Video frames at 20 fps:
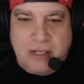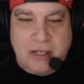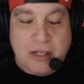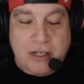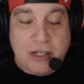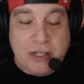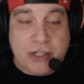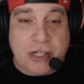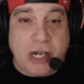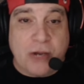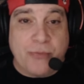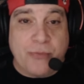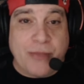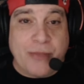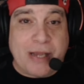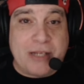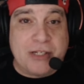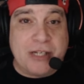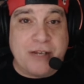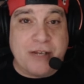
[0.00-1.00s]
So
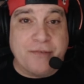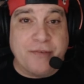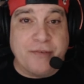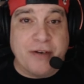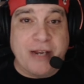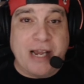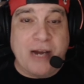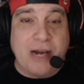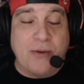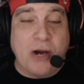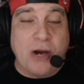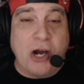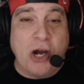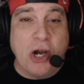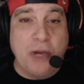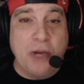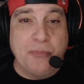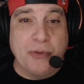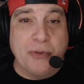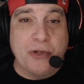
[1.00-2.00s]
that's it for now. I
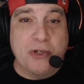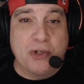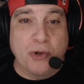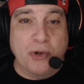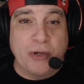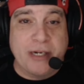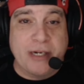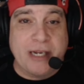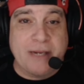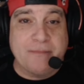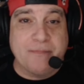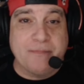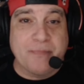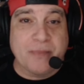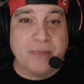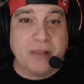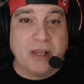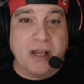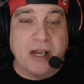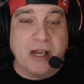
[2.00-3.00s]
hope you enjoyed it.
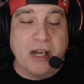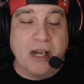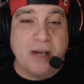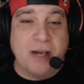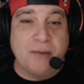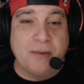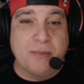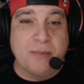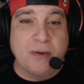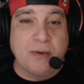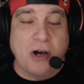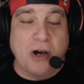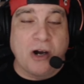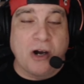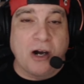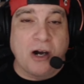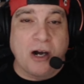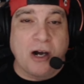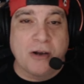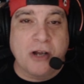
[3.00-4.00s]
I
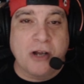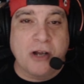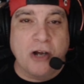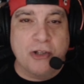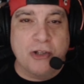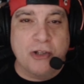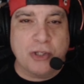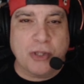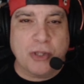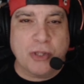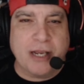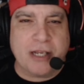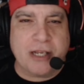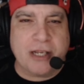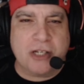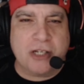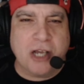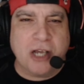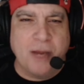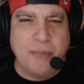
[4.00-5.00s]
can't do the
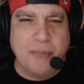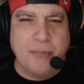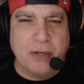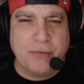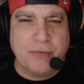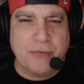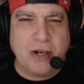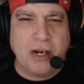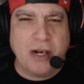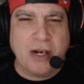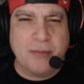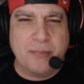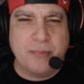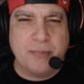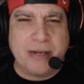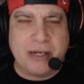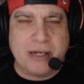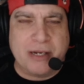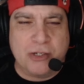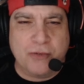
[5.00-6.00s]
next couple of club
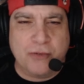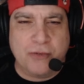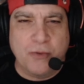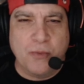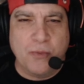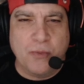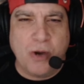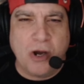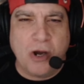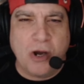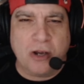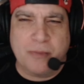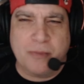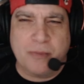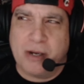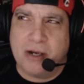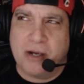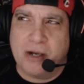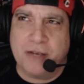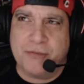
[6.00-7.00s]
meetings through work,
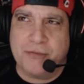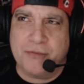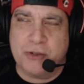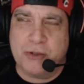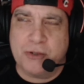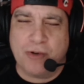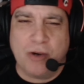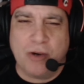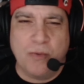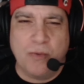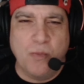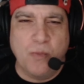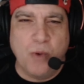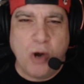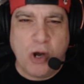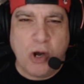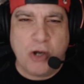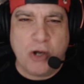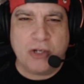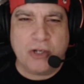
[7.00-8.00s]
but I'm going to have to try and
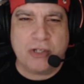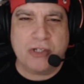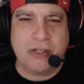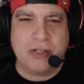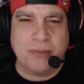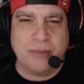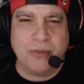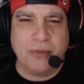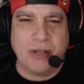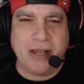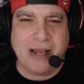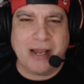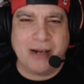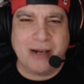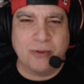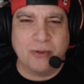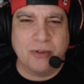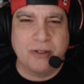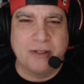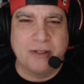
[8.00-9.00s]
work something out.